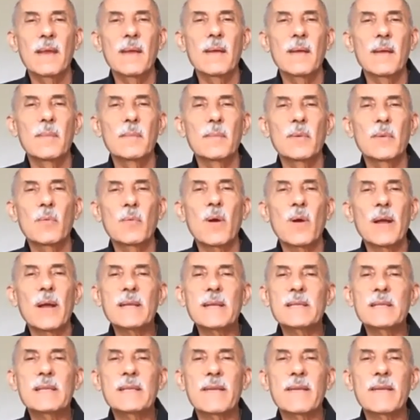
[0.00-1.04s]
But
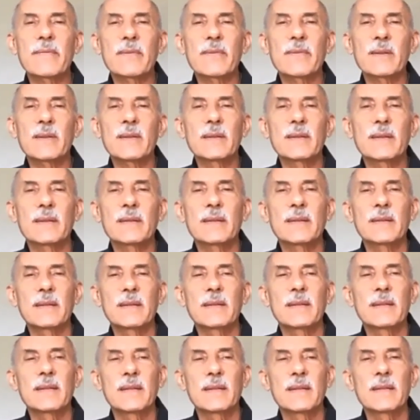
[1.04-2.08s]
wise effort
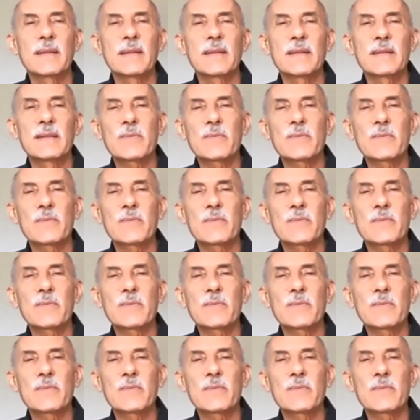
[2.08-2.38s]
is